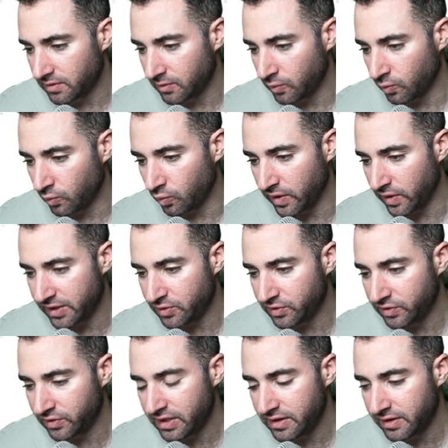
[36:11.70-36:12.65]
When you
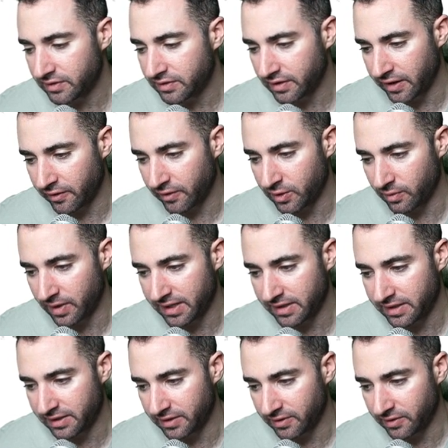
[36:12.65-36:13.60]
see this area right
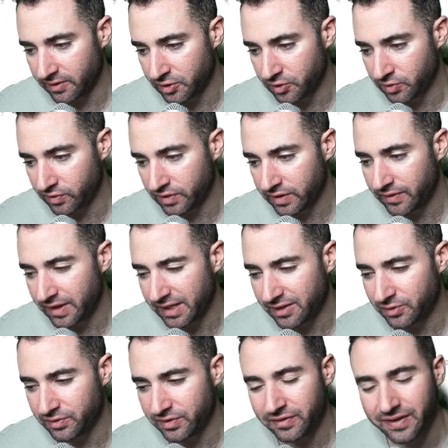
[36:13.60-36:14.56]
here, you see like
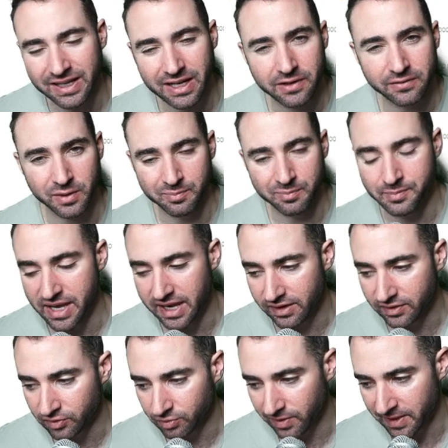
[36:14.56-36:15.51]
kind of a
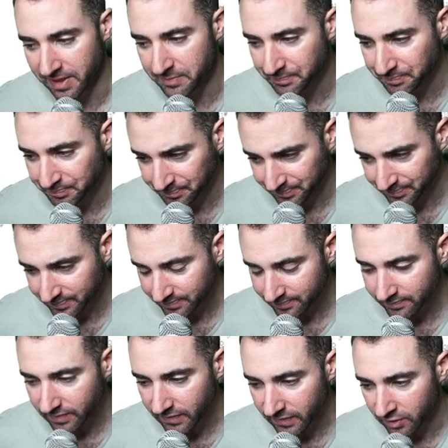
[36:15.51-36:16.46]
base, right?
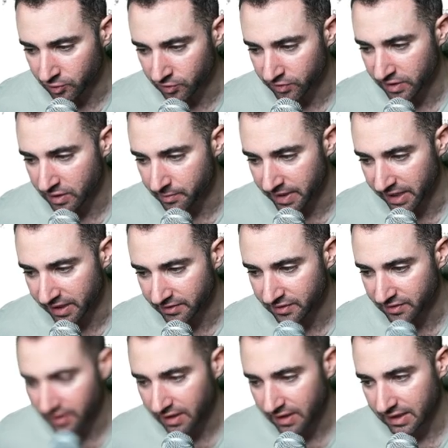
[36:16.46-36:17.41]
You see a
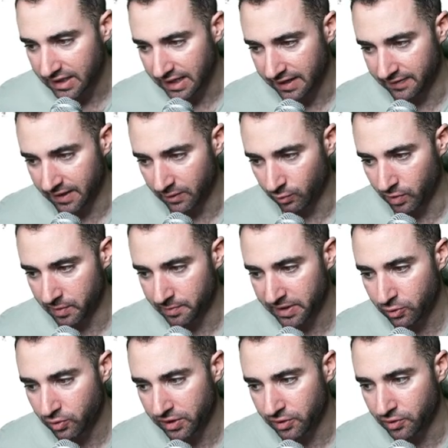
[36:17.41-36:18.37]
base, and then when
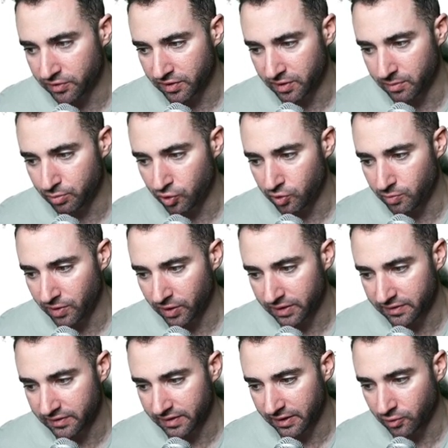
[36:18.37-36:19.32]
Bitcoin goes in a bull
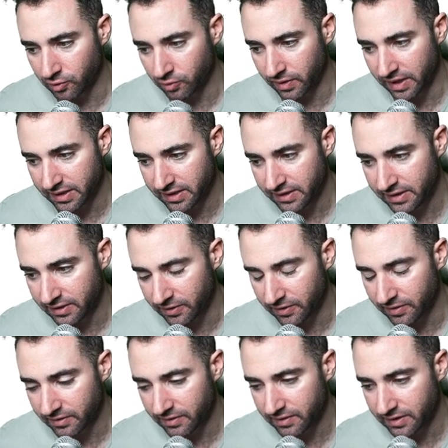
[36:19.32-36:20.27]
market cycle right
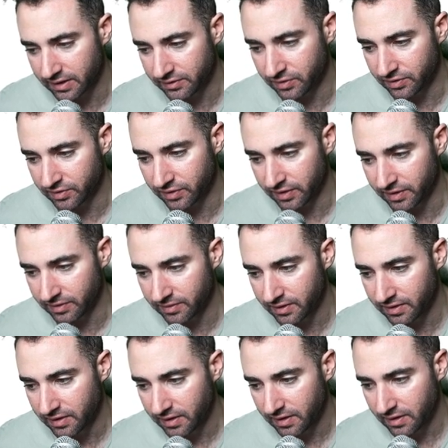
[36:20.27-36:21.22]
here, as you see,
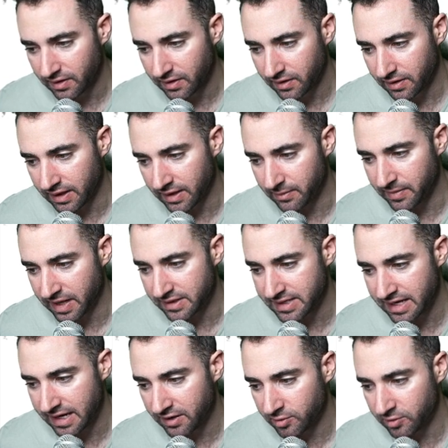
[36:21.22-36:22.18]
it
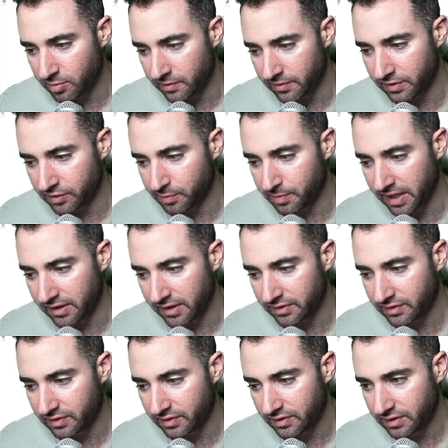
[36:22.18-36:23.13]
maintains above this
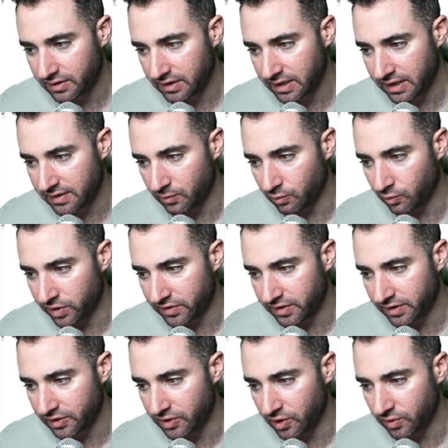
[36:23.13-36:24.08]
base, and then once
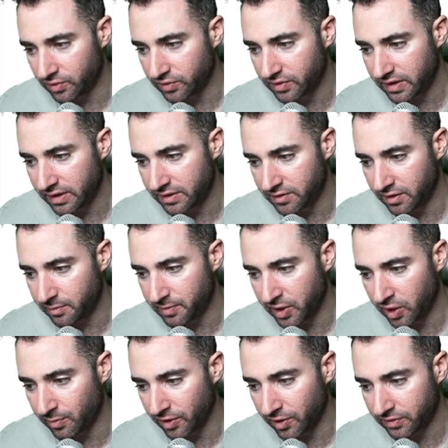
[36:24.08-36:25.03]
it goes into the
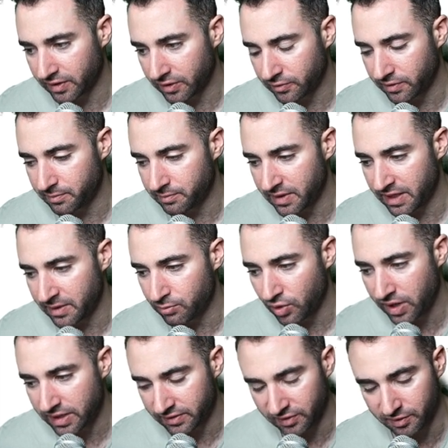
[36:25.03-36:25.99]
bear market cycle, it
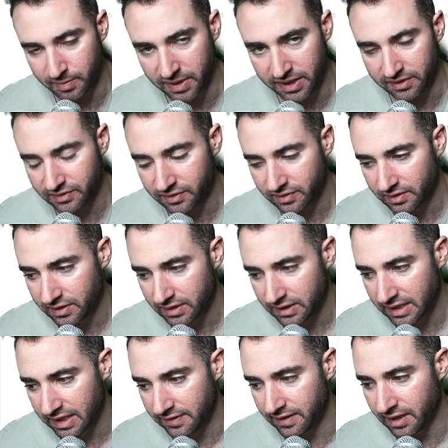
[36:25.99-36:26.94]
breaks this base,
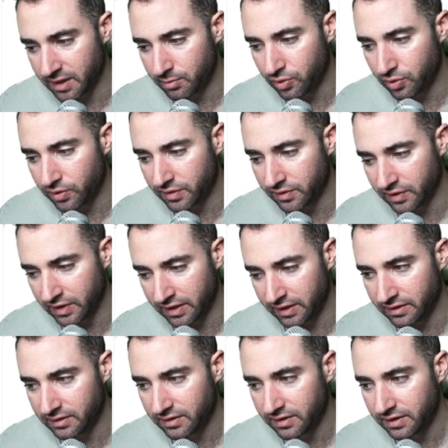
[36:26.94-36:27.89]
and then it puts
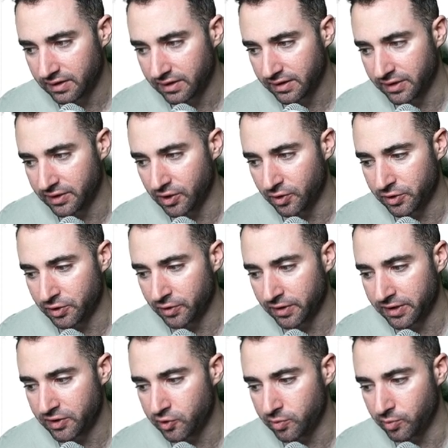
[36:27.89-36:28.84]
in, you know, your
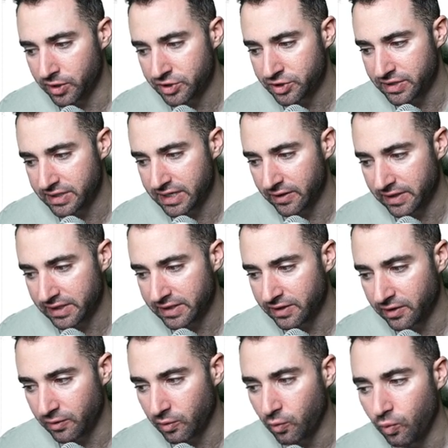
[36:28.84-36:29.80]
accumulation down
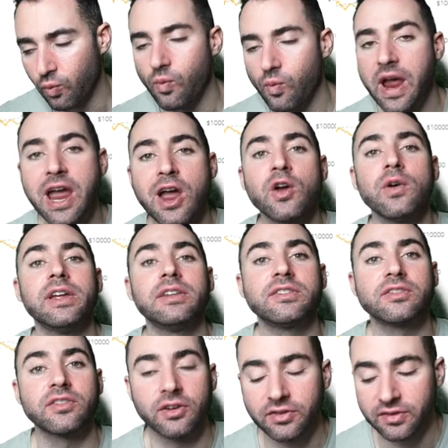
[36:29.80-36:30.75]
here where it
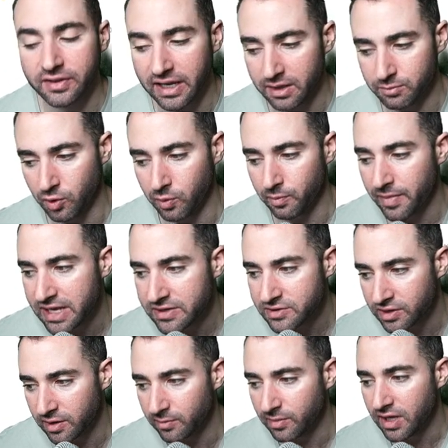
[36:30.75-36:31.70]
starts to gain
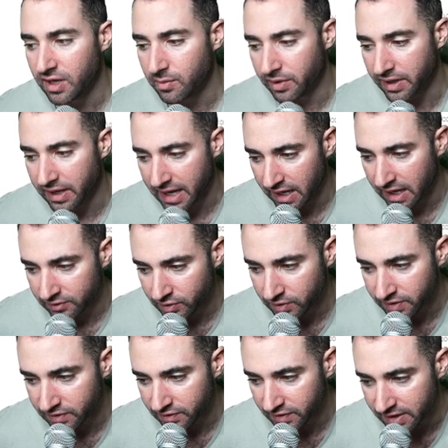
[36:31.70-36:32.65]
momentum. But as you
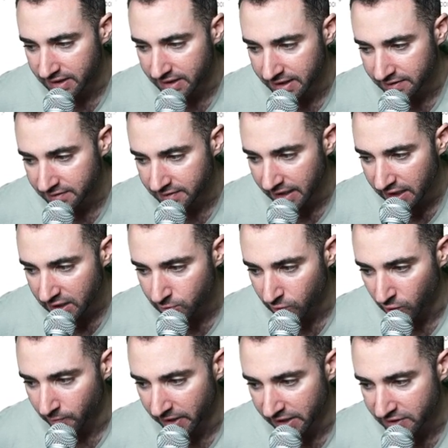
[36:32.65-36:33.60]
can see, it's gaining
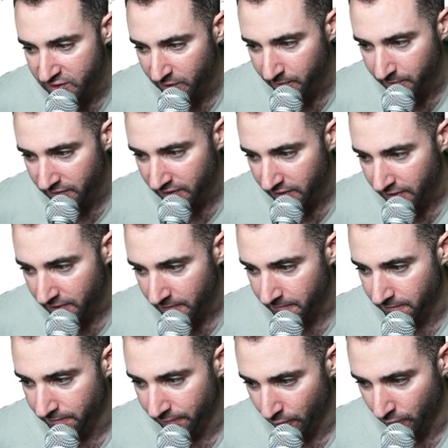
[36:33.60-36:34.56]
momentum
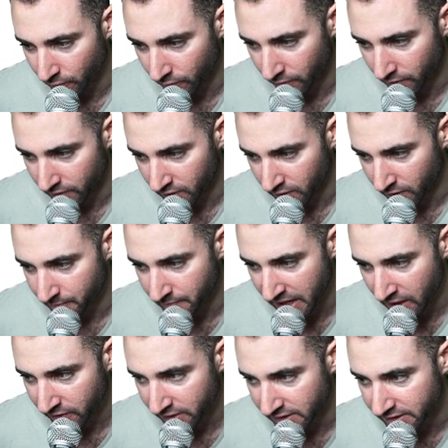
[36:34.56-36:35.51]
for
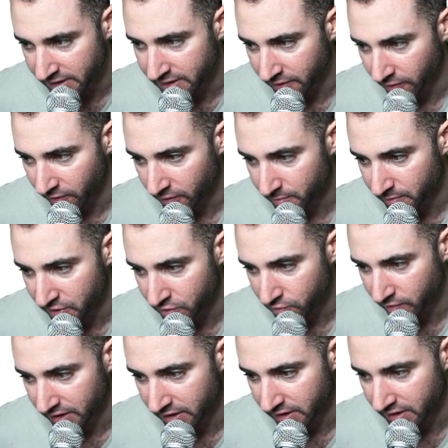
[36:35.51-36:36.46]
about a year
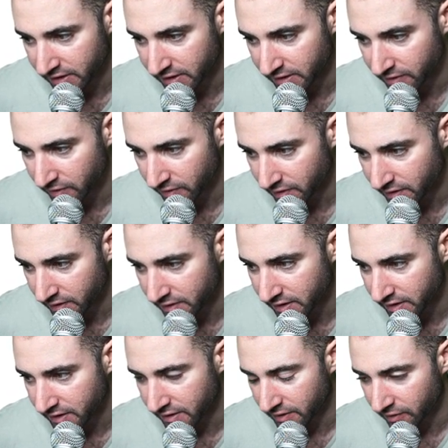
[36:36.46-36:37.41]
between here and
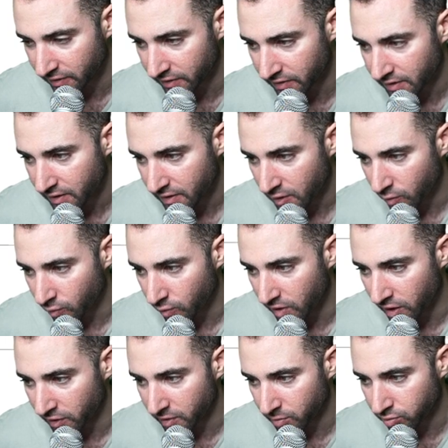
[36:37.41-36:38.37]
here,
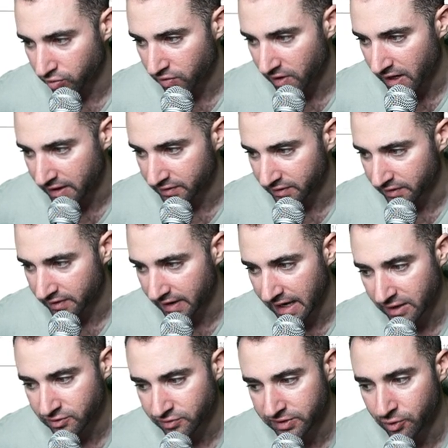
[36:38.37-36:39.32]
while the price is
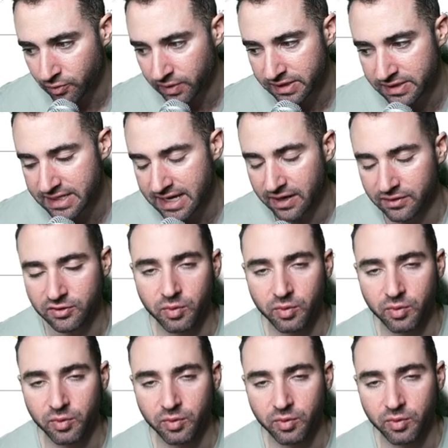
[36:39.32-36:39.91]
actually going down.